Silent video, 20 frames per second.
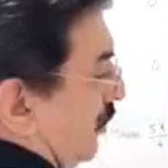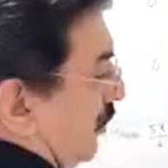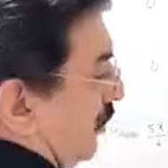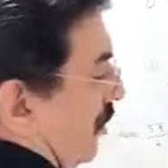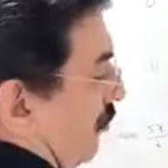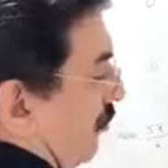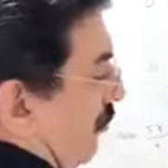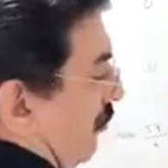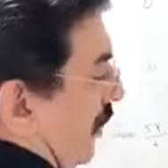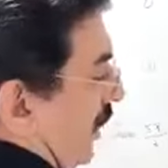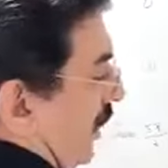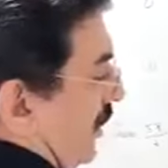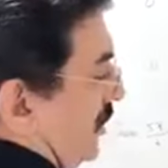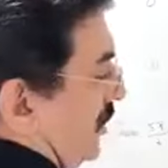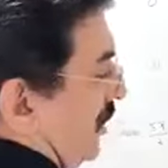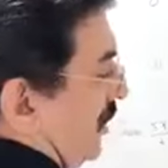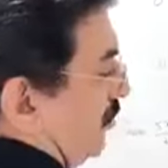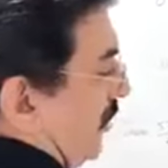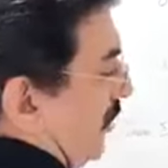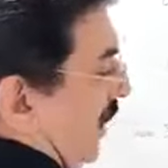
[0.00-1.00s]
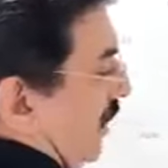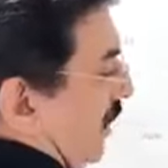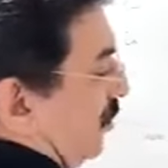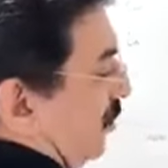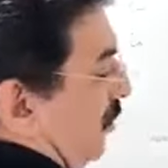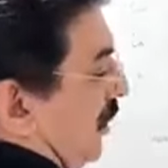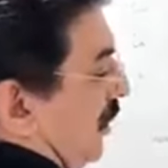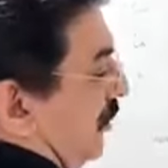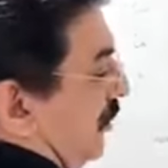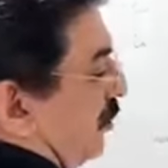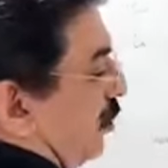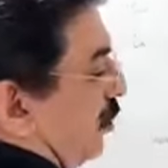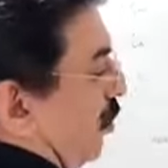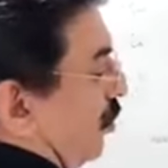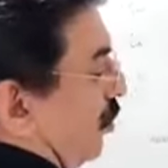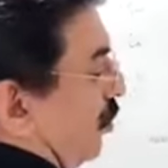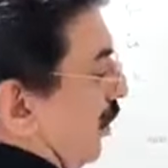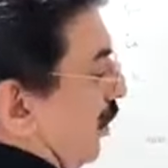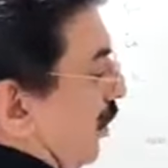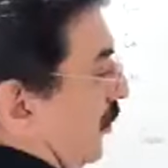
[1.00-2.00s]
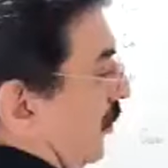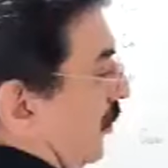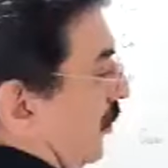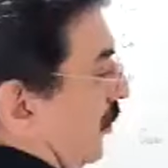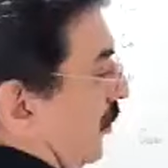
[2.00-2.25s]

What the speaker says: 180 minus means clockwise.